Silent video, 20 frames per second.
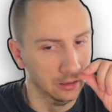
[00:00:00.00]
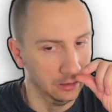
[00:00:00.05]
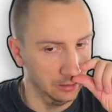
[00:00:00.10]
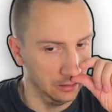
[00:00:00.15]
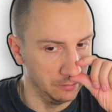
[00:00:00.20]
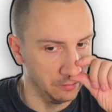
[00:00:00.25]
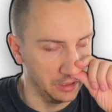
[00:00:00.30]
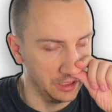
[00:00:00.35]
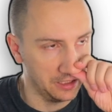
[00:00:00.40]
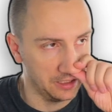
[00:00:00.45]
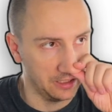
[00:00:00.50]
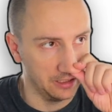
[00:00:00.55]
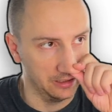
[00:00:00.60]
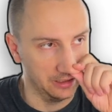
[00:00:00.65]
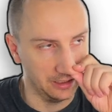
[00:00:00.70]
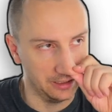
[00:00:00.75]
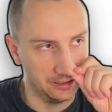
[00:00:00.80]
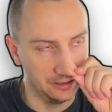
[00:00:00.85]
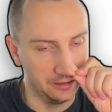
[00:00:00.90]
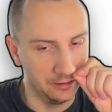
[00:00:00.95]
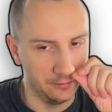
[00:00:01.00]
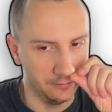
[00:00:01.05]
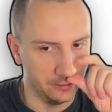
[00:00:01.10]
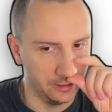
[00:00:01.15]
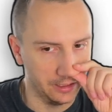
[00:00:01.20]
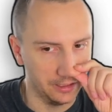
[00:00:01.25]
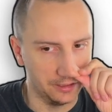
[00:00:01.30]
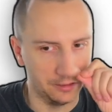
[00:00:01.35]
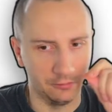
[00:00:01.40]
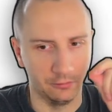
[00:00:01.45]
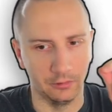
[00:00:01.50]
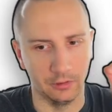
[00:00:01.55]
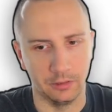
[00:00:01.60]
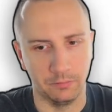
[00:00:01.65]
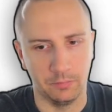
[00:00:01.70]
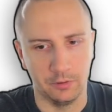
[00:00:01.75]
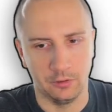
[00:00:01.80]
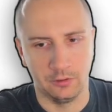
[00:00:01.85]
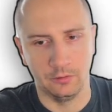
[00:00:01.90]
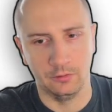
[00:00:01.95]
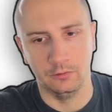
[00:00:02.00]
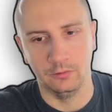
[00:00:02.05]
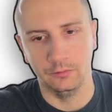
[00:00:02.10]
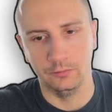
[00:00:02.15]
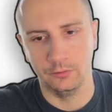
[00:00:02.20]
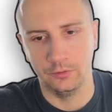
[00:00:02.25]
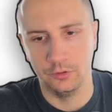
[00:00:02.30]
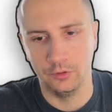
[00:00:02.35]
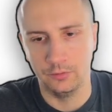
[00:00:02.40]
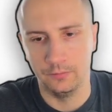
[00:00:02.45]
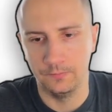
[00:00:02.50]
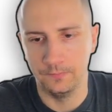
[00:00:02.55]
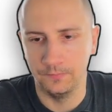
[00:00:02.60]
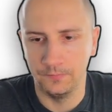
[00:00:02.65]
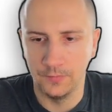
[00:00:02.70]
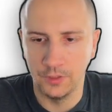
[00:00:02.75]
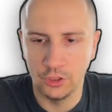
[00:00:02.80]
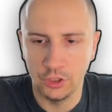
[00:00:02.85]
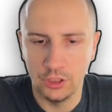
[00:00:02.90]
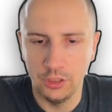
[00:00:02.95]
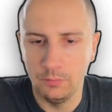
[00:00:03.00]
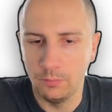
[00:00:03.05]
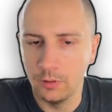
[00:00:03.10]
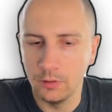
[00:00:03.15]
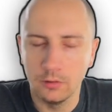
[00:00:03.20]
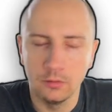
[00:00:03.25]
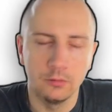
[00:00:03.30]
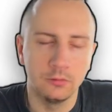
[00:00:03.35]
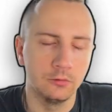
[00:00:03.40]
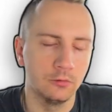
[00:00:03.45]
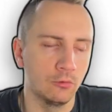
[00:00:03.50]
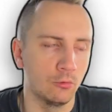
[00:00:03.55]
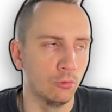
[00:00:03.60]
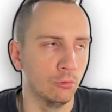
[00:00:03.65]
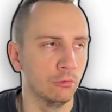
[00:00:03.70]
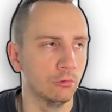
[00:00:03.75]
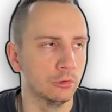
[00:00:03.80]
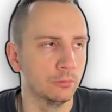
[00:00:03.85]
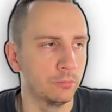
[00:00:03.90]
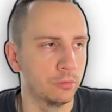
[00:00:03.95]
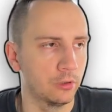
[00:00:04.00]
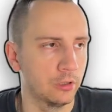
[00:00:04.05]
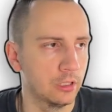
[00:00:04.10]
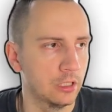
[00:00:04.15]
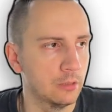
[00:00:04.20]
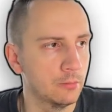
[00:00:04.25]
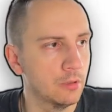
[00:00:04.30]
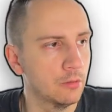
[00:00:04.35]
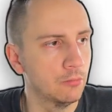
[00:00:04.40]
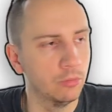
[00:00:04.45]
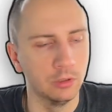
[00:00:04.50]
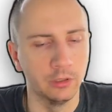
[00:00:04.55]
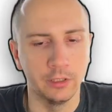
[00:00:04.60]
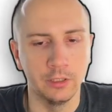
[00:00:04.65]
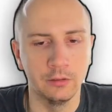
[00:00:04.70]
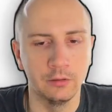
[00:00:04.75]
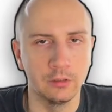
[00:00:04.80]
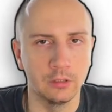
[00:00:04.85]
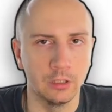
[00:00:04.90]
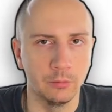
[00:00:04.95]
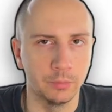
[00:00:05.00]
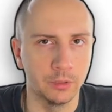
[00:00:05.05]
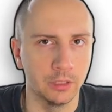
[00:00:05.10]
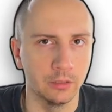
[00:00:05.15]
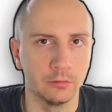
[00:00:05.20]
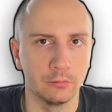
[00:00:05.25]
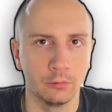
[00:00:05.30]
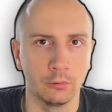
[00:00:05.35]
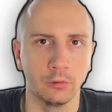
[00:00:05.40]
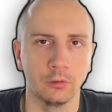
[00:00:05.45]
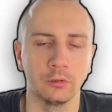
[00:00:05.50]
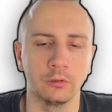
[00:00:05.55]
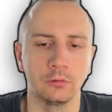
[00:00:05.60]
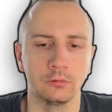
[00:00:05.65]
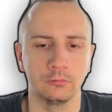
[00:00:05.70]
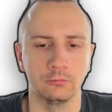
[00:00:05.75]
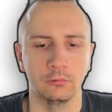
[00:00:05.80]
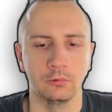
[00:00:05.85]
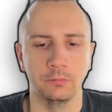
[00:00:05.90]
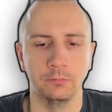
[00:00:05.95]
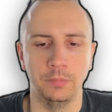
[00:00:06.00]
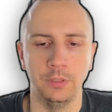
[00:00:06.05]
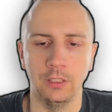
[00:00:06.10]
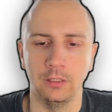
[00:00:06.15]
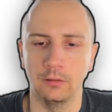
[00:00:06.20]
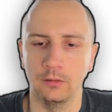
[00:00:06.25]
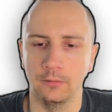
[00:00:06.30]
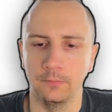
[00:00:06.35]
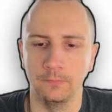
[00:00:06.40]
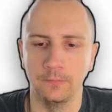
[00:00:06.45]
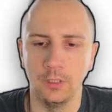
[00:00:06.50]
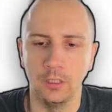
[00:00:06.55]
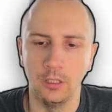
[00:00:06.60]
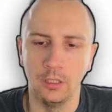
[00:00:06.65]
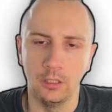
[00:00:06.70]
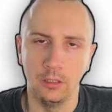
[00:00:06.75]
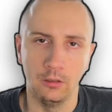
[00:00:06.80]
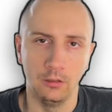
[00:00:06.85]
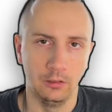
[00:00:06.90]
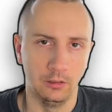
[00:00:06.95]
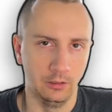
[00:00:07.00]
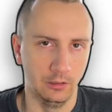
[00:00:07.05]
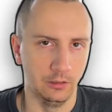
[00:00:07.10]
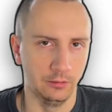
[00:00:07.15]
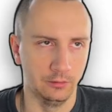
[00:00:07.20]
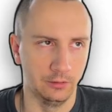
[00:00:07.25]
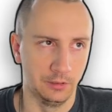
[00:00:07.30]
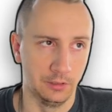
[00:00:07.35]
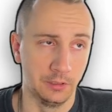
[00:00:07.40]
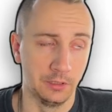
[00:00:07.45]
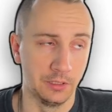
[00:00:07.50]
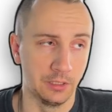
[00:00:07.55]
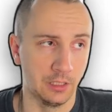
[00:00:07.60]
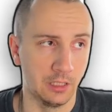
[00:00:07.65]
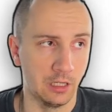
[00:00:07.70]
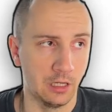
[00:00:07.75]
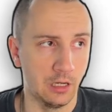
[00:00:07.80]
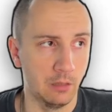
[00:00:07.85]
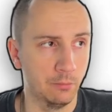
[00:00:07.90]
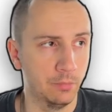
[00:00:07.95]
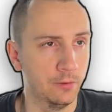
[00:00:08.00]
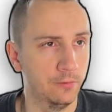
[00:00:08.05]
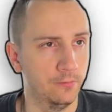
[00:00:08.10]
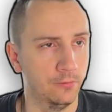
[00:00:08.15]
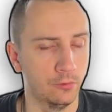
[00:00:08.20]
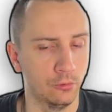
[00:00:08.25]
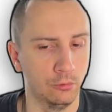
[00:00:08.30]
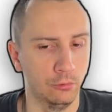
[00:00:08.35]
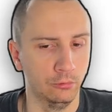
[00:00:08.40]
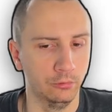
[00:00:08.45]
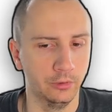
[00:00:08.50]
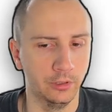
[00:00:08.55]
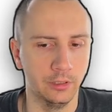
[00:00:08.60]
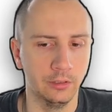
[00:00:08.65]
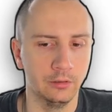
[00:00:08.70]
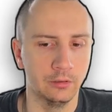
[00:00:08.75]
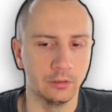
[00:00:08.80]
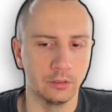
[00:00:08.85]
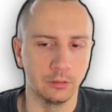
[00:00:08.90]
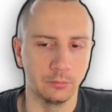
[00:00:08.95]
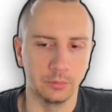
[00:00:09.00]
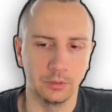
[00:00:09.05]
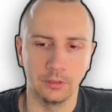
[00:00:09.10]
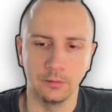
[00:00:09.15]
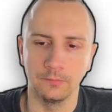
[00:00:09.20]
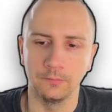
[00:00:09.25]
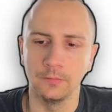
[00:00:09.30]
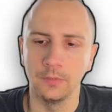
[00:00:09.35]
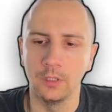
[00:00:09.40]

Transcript: The bus connects the device to a special chip called Programmable Interrupt Controller, or PIC. And this is a hub for all the interrupts.